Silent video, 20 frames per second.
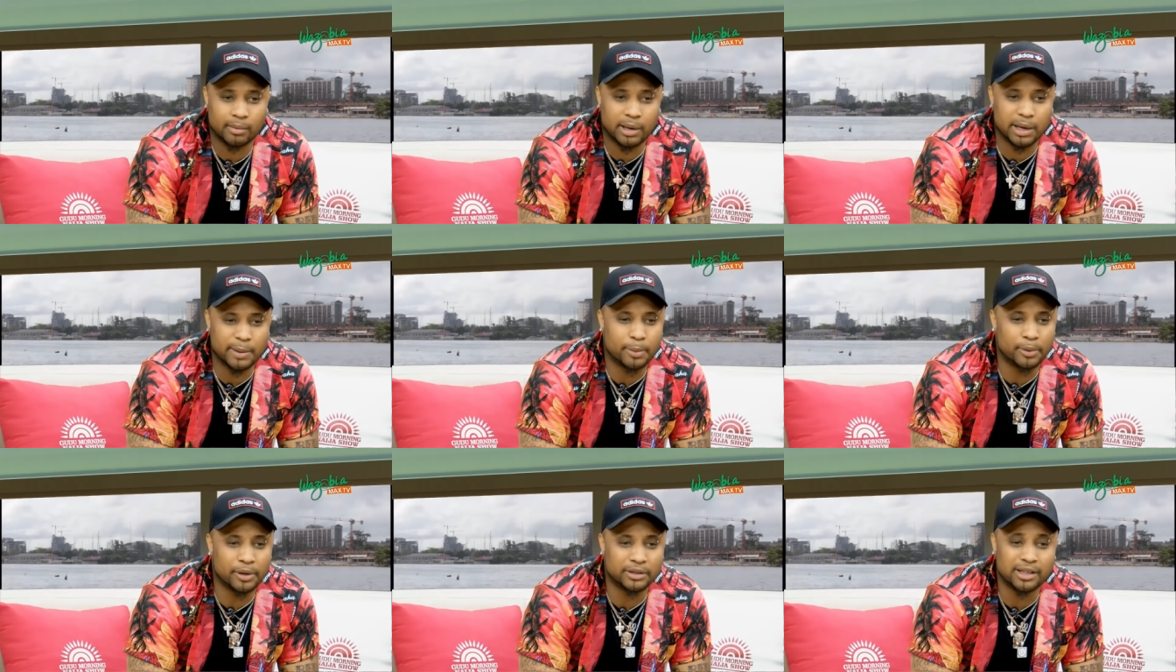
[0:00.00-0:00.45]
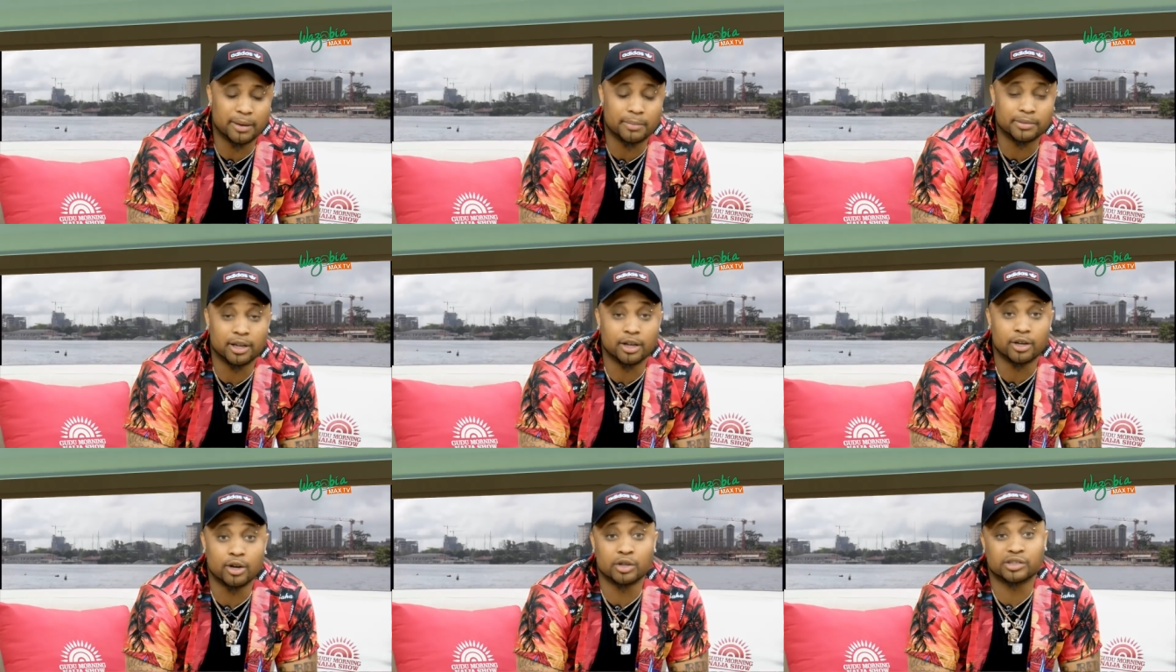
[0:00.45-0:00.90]
many people tell me,
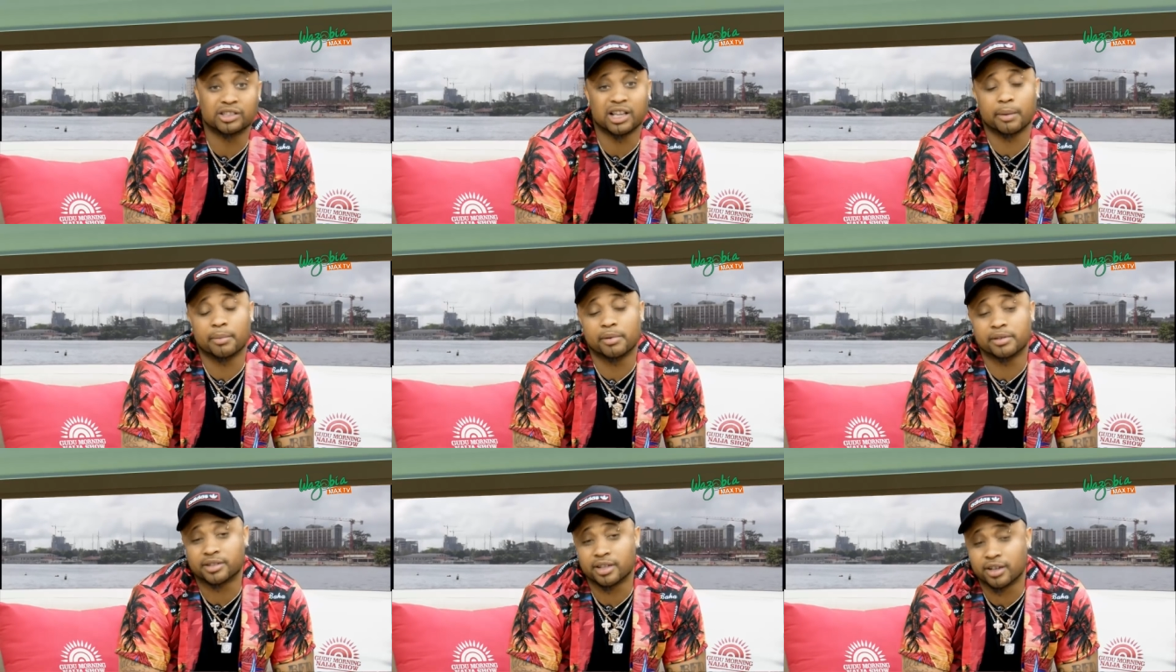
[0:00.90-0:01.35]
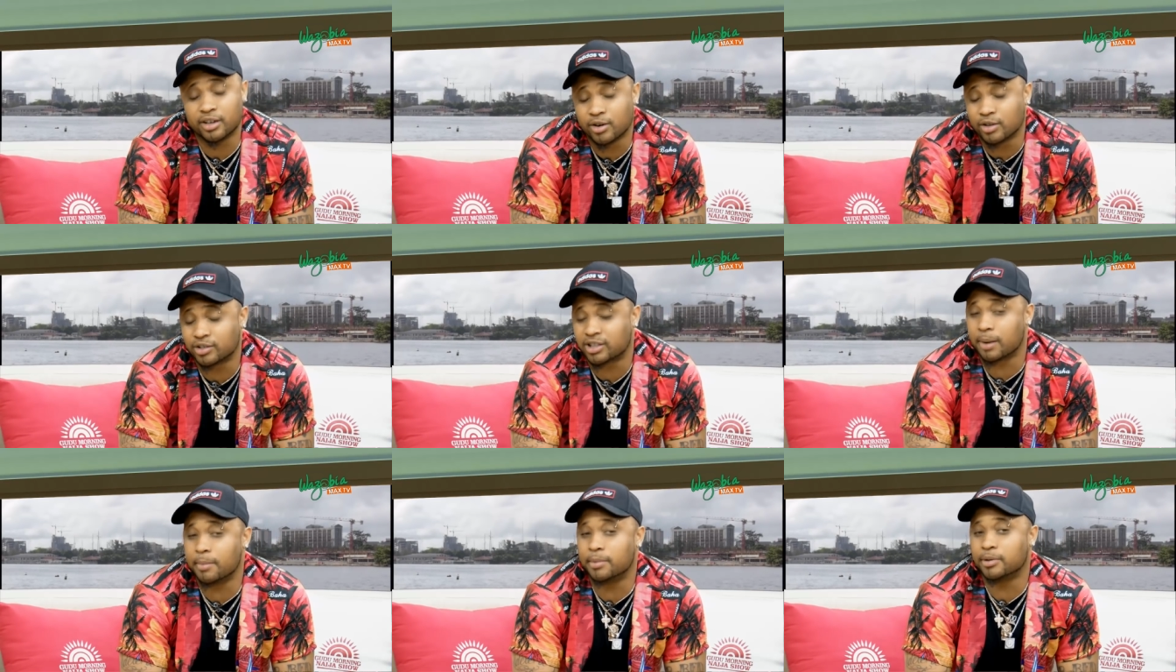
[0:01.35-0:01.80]
say, you know, Sabi sing, you know,
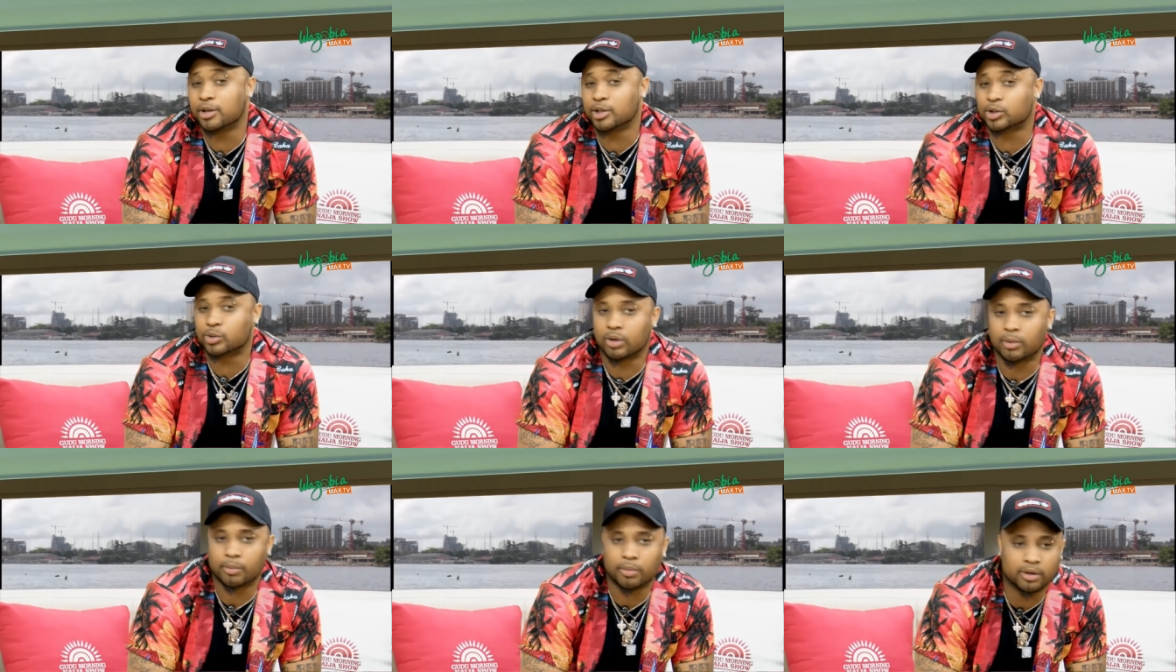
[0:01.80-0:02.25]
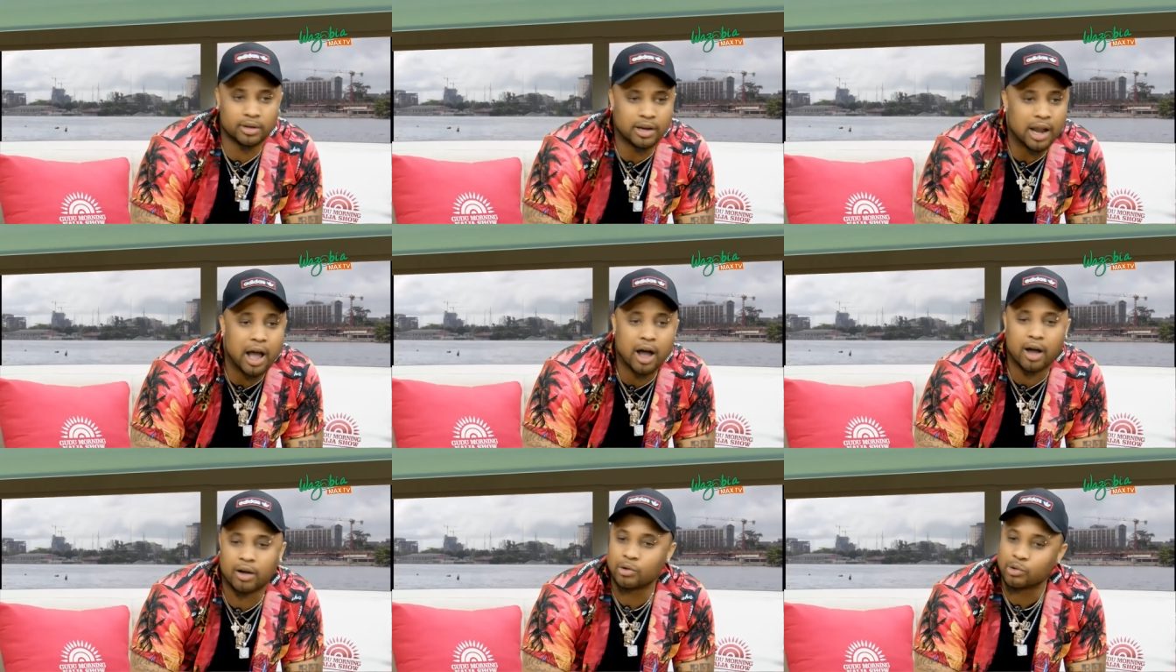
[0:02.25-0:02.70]
Sabi this one, but
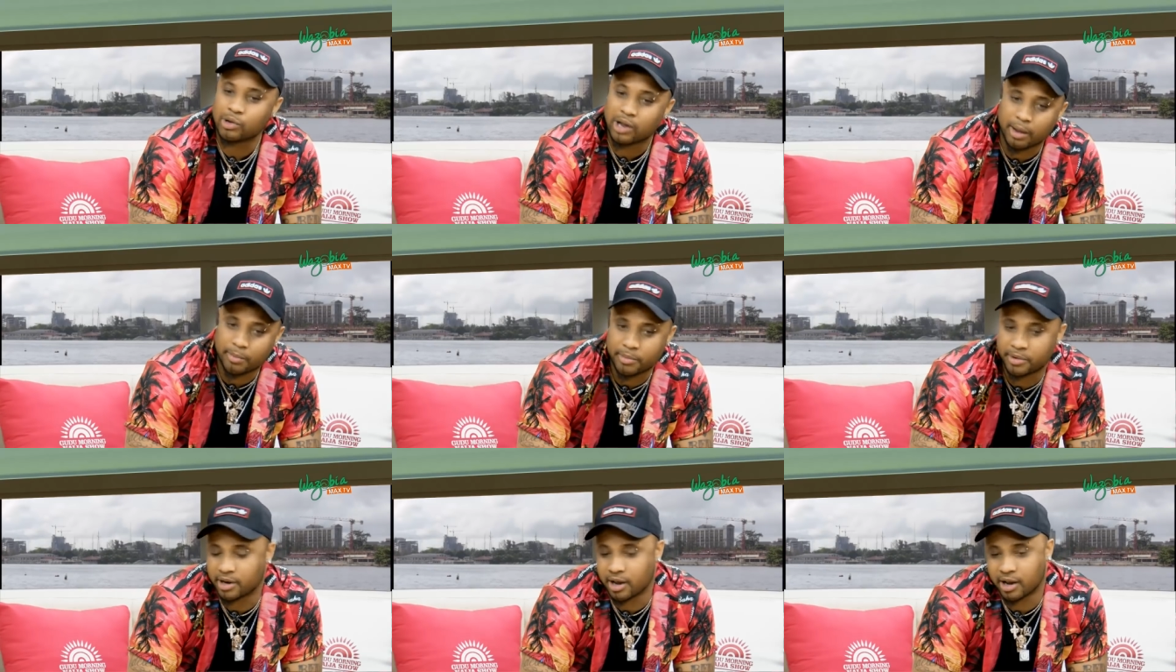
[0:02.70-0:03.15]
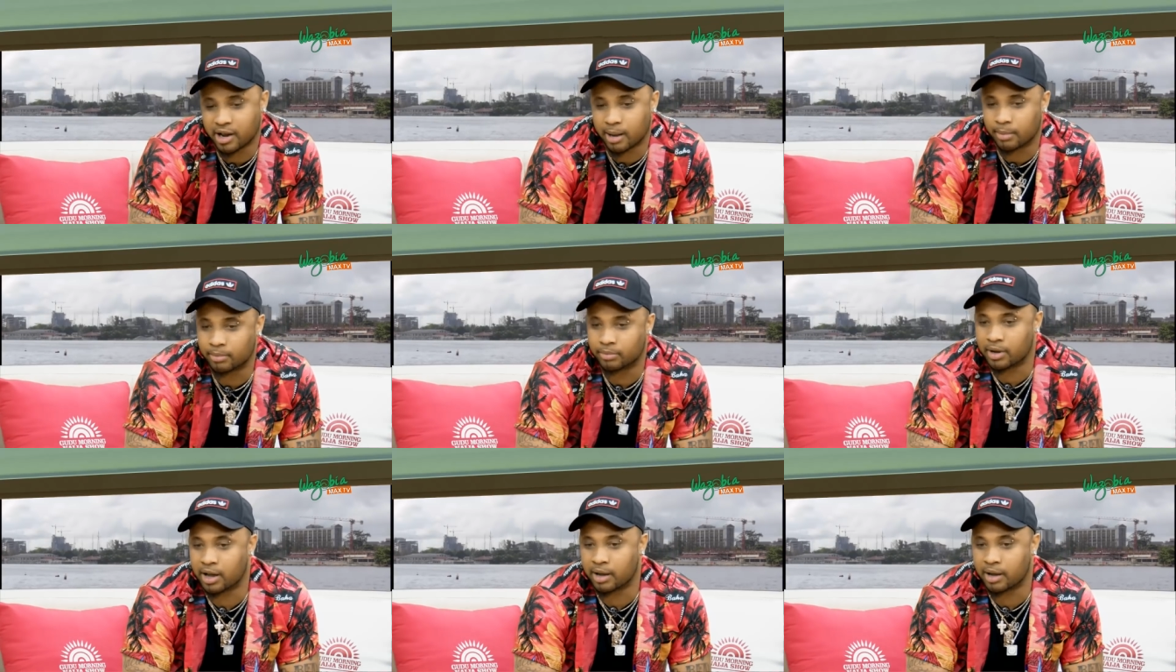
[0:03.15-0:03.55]
now look at me, like I'm,